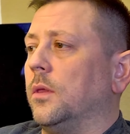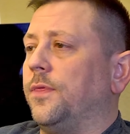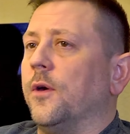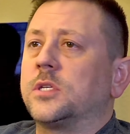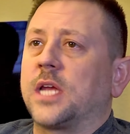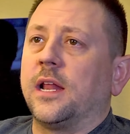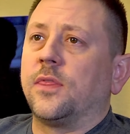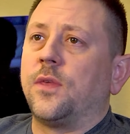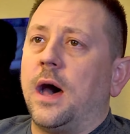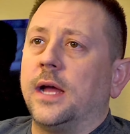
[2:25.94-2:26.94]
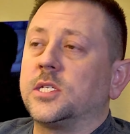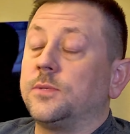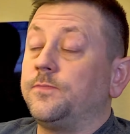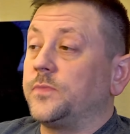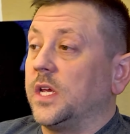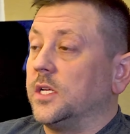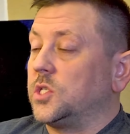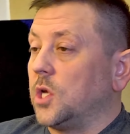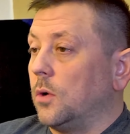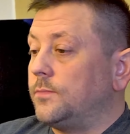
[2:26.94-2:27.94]
those kind of thoughts. And
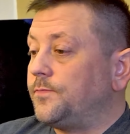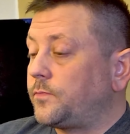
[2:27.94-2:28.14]
so